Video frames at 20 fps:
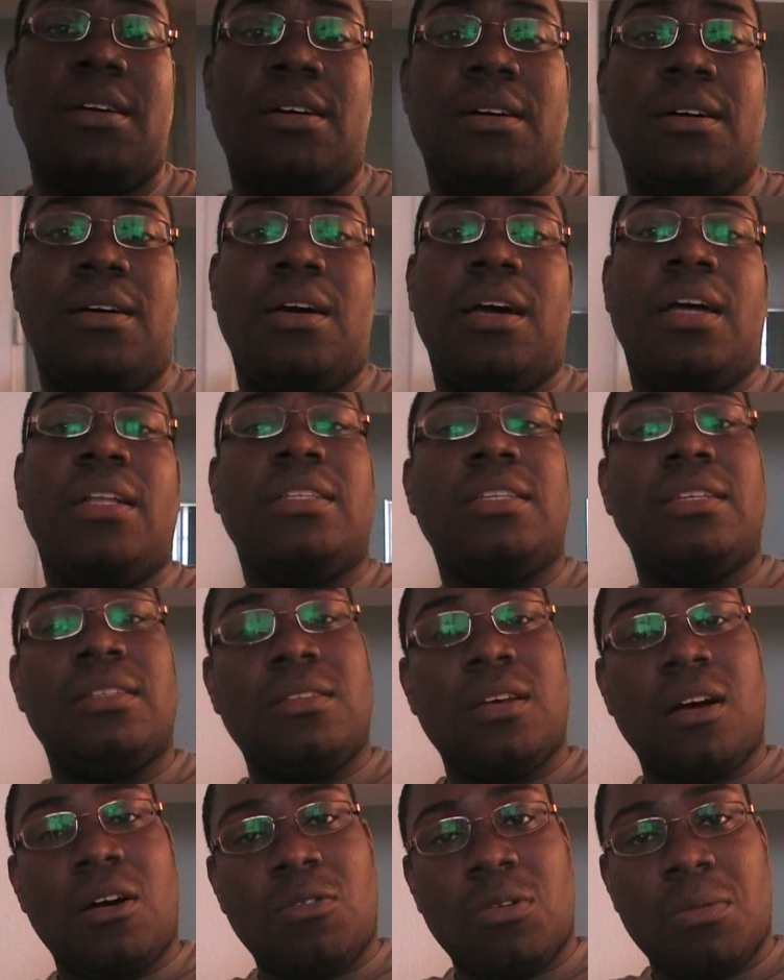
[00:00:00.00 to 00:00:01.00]
I
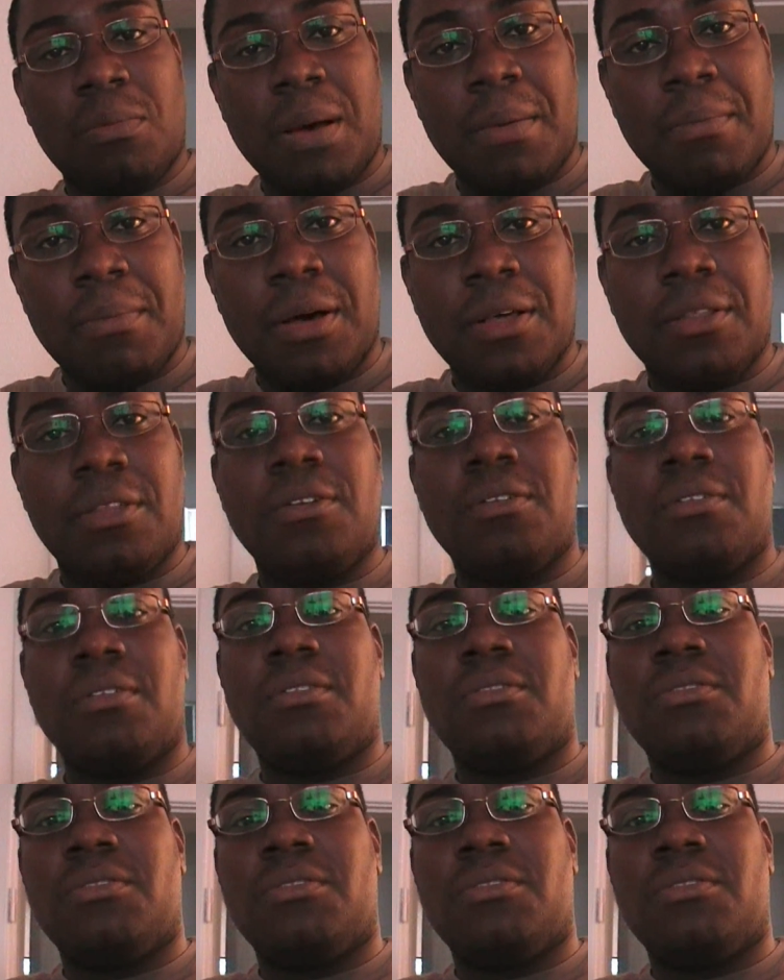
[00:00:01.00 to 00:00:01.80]
did talk with my mother.